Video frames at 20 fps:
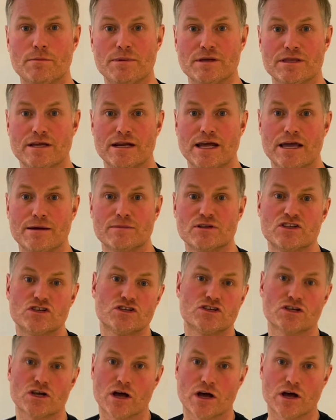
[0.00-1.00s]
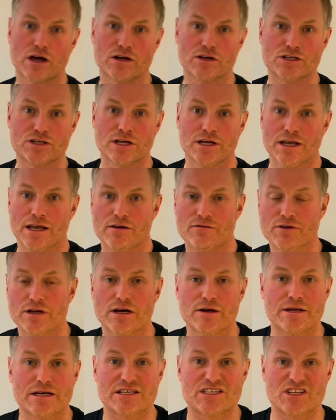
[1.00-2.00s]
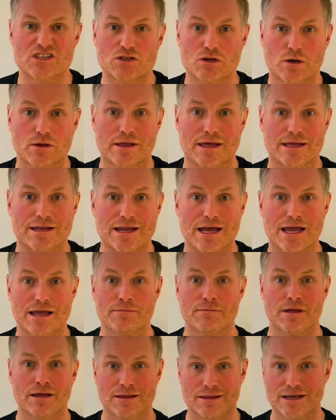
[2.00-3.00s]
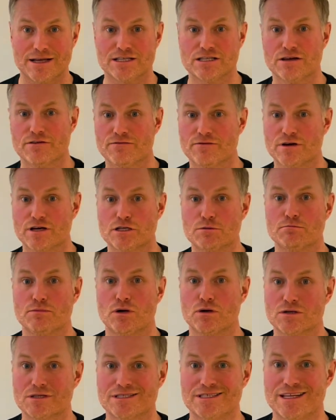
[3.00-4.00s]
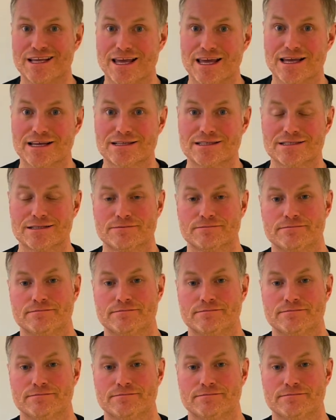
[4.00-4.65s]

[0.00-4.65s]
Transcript: in the name and search. If no one else has got that name, that's your first box ticked.